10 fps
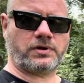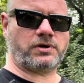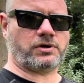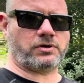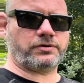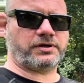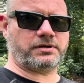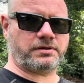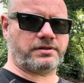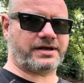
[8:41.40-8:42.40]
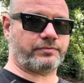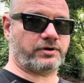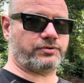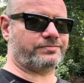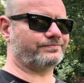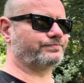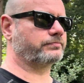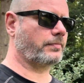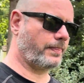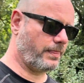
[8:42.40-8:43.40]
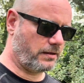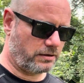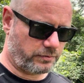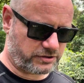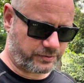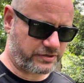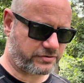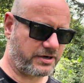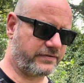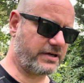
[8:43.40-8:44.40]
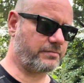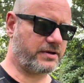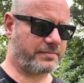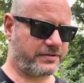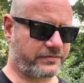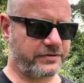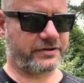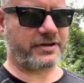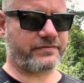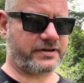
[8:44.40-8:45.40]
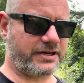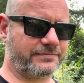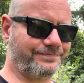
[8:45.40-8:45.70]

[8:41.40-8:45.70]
on that road, which we drive down, my best friend and I, every day.